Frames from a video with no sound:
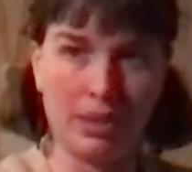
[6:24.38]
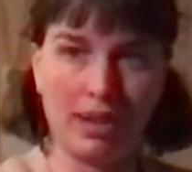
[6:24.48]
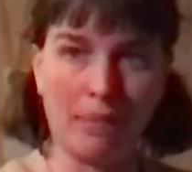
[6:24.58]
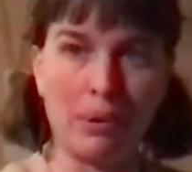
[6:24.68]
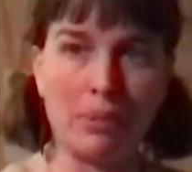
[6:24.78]

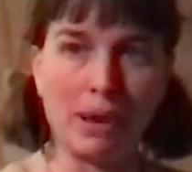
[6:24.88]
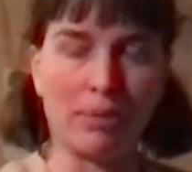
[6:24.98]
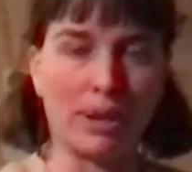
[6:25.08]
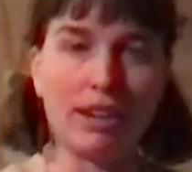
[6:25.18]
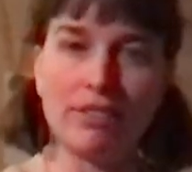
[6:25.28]
I put my
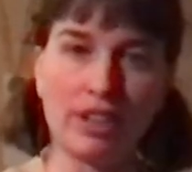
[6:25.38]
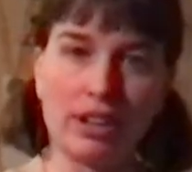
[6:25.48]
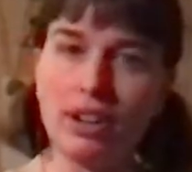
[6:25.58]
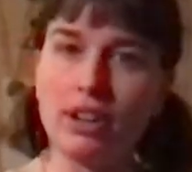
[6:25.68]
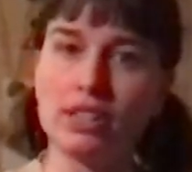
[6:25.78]
ring
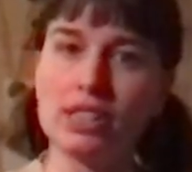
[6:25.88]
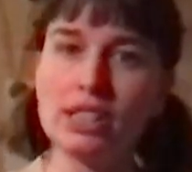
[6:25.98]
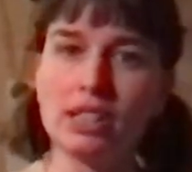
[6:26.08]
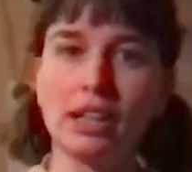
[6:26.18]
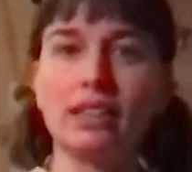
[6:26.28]
finger
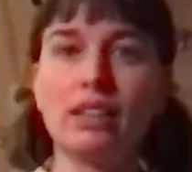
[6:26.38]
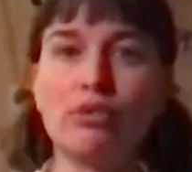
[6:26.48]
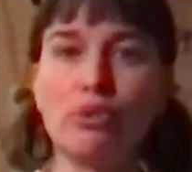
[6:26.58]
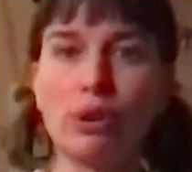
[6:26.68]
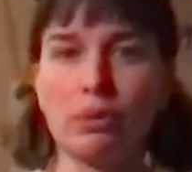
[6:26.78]
slightly
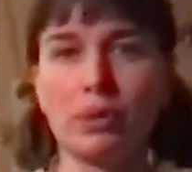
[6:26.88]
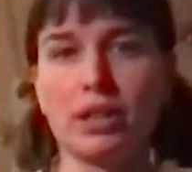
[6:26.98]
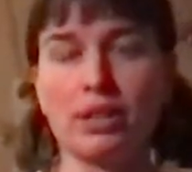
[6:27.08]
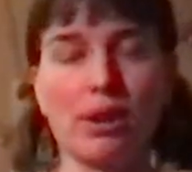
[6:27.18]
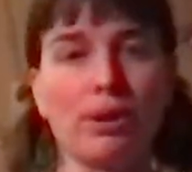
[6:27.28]

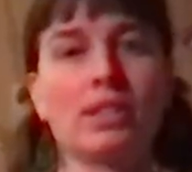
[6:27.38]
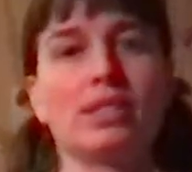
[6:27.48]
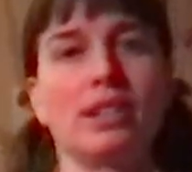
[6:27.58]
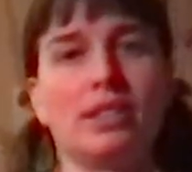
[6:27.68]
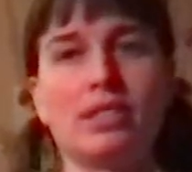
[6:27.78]
forward. Notice
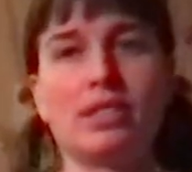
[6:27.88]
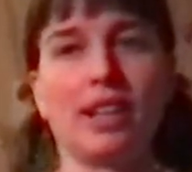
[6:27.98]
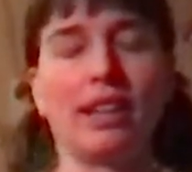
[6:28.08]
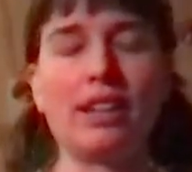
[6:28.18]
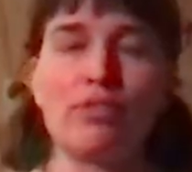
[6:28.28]
that it's
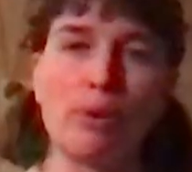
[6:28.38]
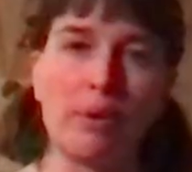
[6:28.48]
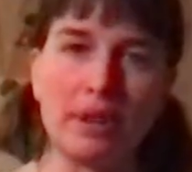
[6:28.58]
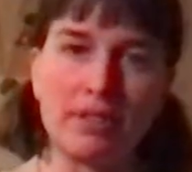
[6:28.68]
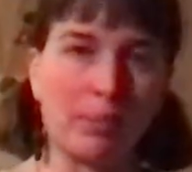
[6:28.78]
slightly
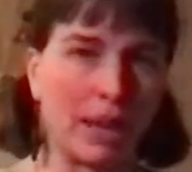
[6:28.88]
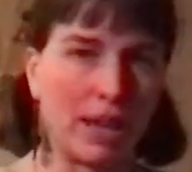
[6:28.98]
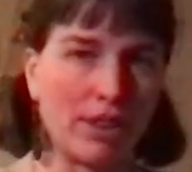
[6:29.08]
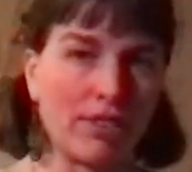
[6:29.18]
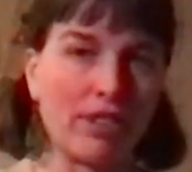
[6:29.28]
forward from my
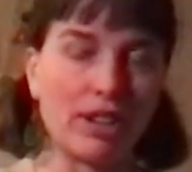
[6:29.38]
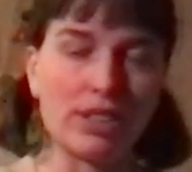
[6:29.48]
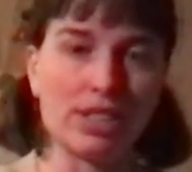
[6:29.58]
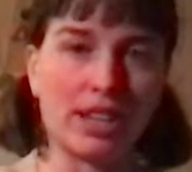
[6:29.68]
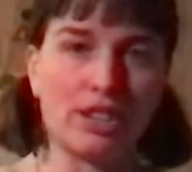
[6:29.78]
other
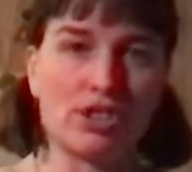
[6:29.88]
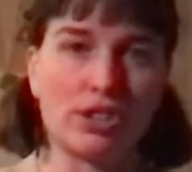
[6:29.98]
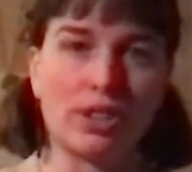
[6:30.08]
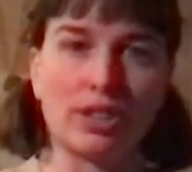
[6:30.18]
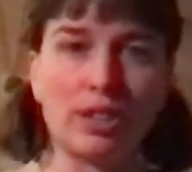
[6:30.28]
fingers, and I
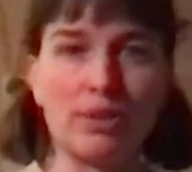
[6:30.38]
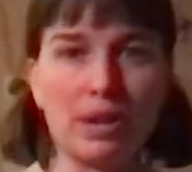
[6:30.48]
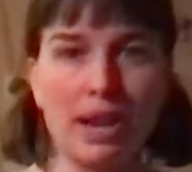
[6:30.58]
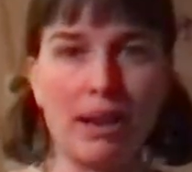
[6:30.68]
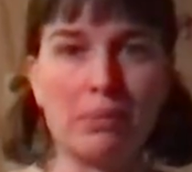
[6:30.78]
turn the
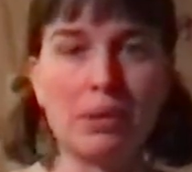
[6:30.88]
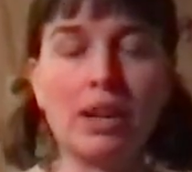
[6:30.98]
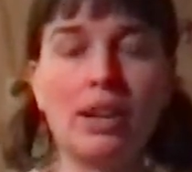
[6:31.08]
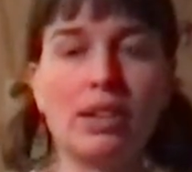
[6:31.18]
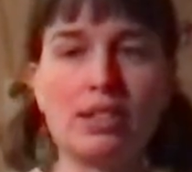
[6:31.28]
doorknob.
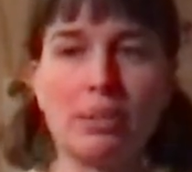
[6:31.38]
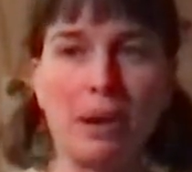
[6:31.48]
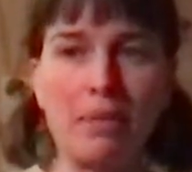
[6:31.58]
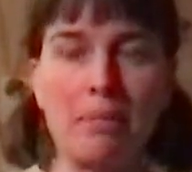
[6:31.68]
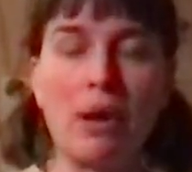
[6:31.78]
So
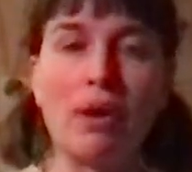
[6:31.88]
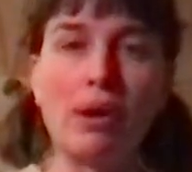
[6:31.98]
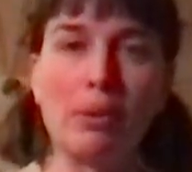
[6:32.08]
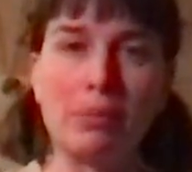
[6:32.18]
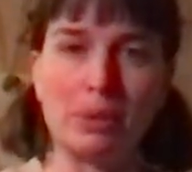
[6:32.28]
my
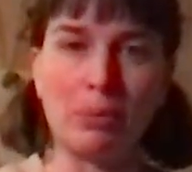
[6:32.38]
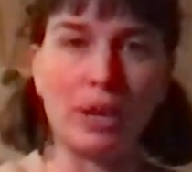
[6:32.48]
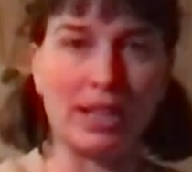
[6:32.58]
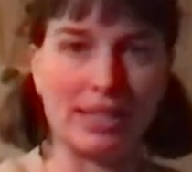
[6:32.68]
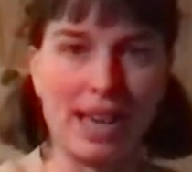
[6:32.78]
palm is
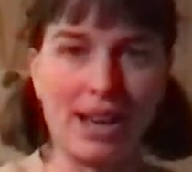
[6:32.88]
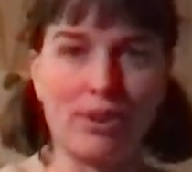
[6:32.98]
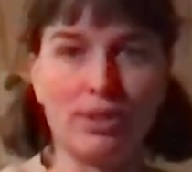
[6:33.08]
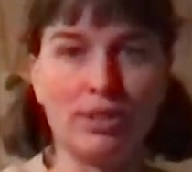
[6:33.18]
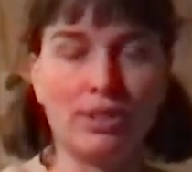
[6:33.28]
pointing
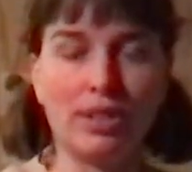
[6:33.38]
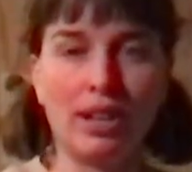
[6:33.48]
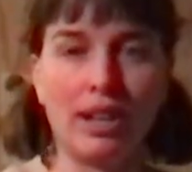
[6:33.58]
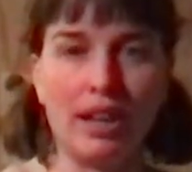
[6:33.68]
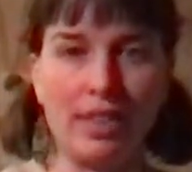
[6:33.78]
down,
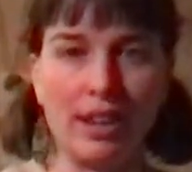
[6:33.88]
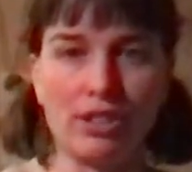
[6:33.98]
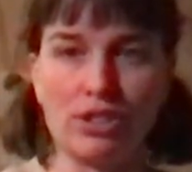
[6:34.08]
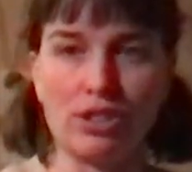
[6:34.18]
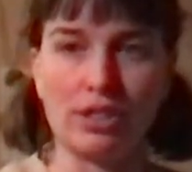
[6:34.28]
and then it
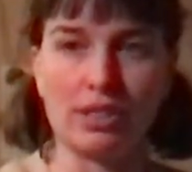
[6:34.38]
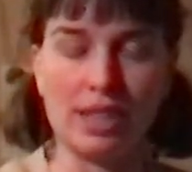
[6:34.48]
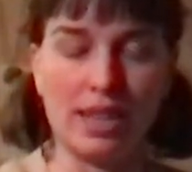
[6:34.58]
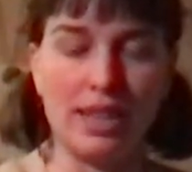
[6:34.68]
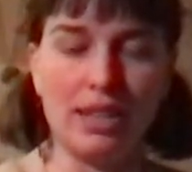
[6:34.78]
turns
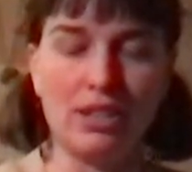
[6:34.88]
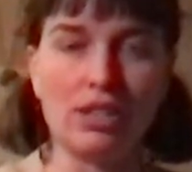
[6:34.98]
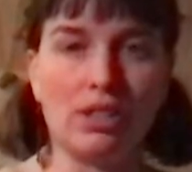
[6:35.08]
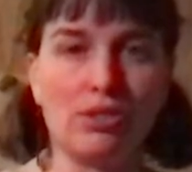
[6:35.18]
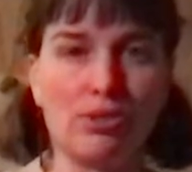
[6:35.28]
into
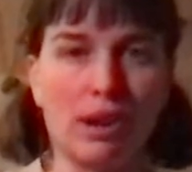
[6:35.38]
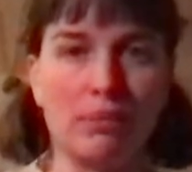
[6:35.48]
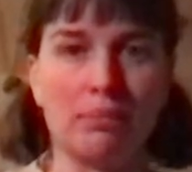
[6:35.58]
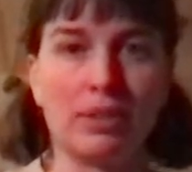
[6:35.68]
the drum.